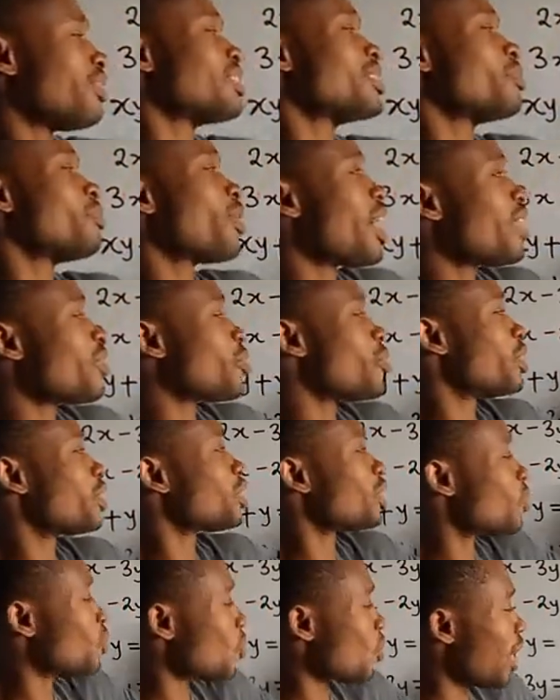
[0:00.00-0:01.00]
multiply
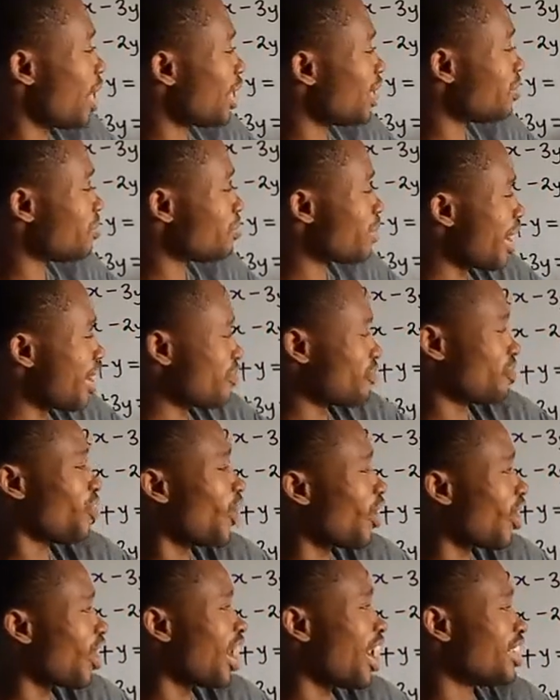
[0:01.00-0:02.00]
equation 1 by
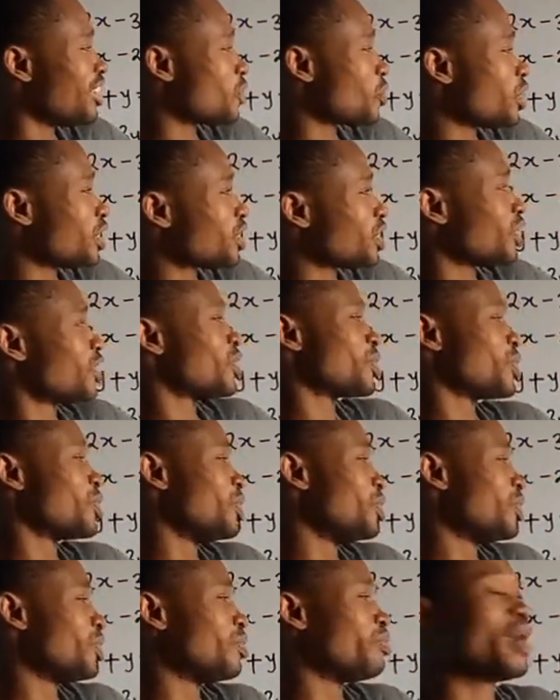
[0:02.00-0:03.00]
4 and equation
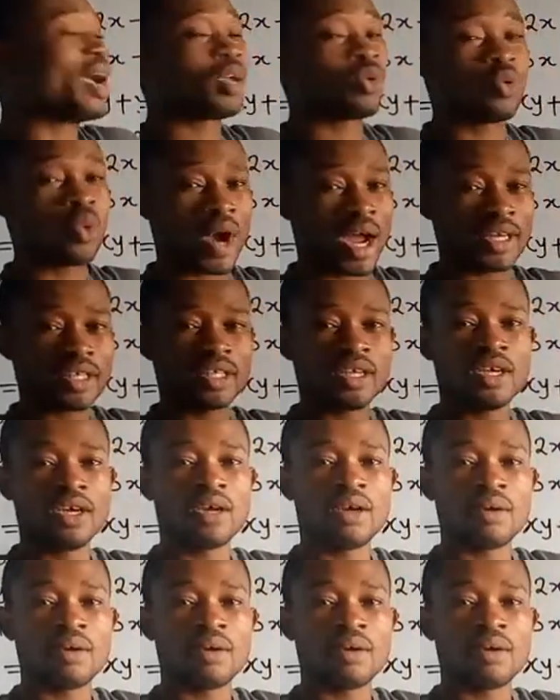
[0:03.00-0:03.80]
2 by 1.